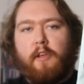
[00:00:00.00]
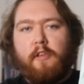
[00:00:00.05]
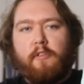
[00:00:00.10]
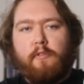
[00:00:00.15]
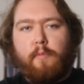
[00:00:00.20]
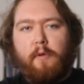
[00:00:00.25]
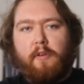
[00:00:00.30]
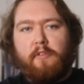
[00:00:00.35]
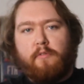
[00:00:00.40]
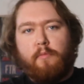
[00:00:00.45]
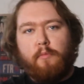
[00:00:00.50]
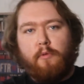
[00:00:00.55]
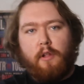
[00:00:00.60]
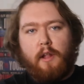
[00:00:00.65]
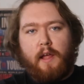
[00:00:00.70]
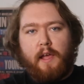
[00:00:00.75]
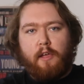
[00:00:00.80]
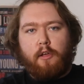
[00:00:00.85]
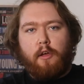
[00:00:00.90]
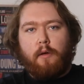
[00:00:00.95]
like it's supposed to more
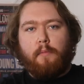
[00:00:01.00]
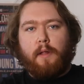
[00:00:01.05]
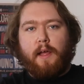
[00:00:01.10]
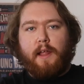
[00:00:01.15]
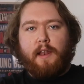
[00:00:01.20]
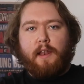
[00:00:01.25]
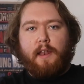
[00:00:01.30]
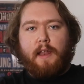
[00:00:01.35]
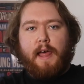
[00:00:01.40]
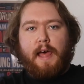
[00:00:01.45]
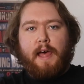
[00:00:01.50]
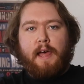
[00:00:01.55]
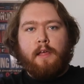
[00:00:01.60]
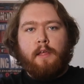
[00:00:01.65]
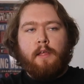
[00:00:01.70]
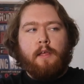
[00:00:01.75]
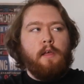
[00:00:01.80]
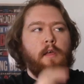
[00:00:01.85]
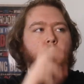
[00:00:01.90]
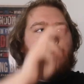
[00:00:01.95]
like come like
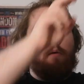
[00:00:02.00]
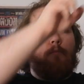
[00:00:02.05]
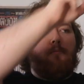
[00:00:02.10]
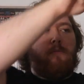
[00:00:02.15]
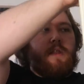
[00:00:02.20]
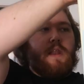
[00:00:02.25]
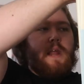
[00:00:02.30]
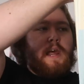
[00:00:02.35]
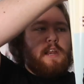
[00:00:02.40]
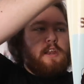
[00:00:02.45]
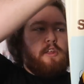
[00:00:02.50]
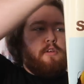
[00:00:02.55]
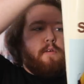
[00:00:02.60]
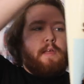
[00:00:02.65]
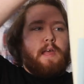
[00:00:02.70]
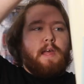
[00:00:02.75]
that. But then you